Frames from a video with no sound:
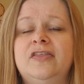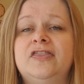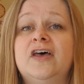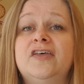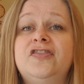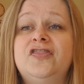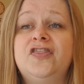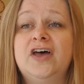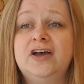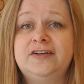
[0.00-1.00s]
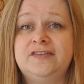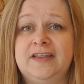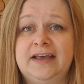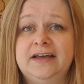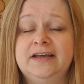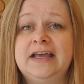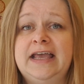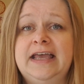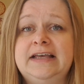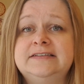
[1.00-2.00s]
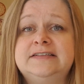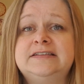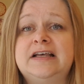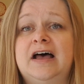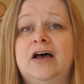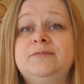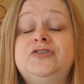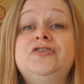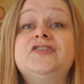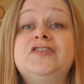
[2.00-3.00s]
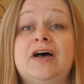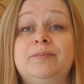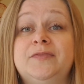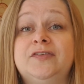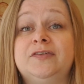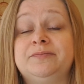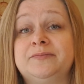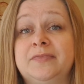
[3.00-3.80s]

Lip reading: The third thing is do your sums.